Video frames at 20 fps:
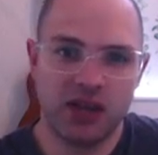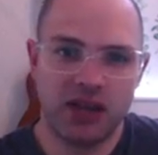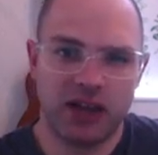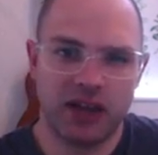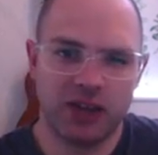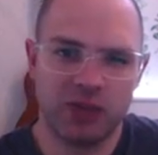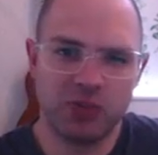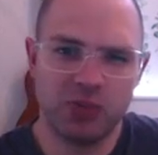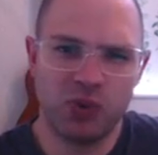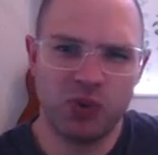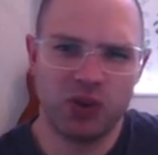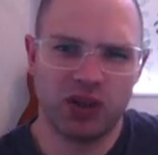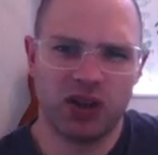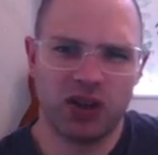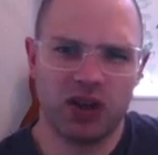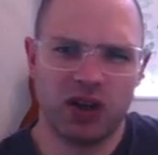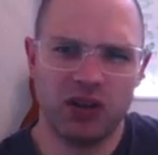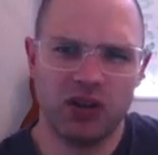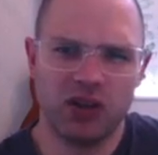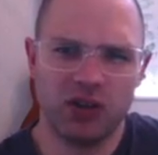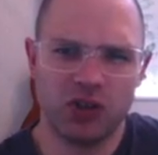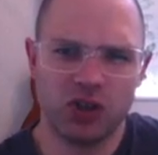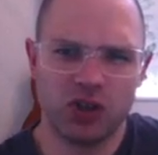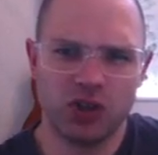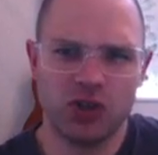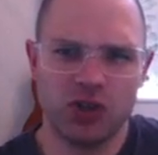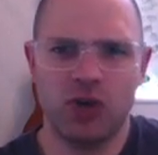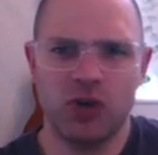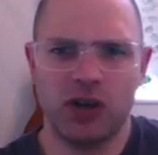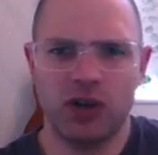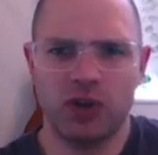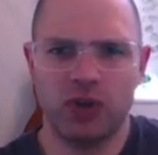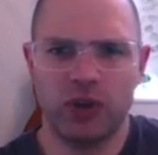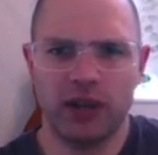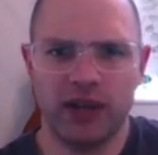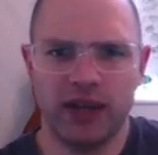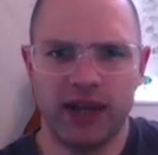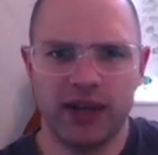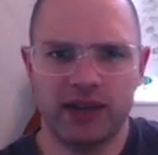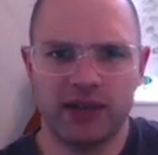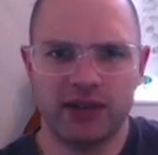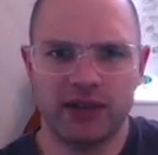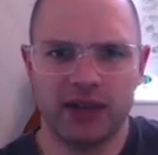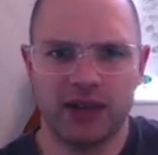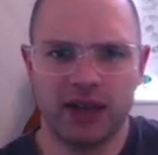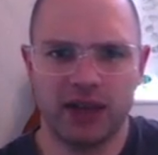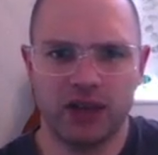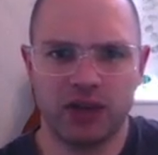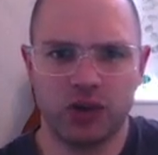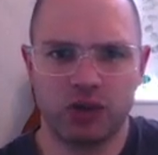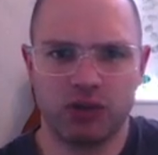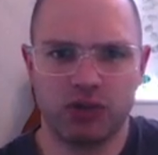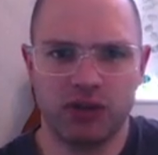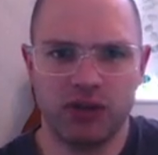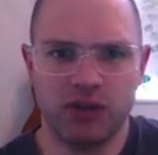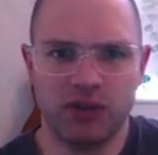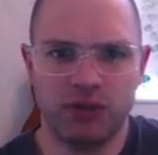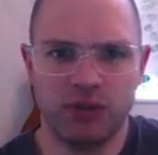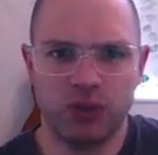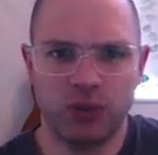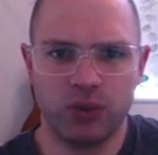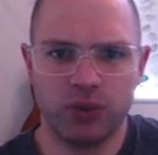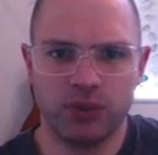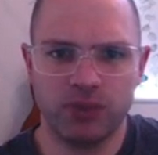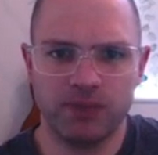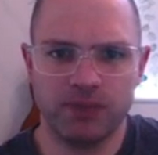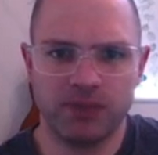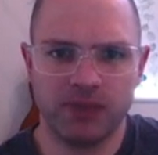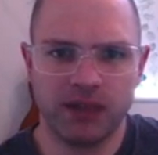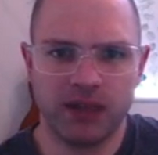as Mordecai the Jew and Queen Esther had decreed for them,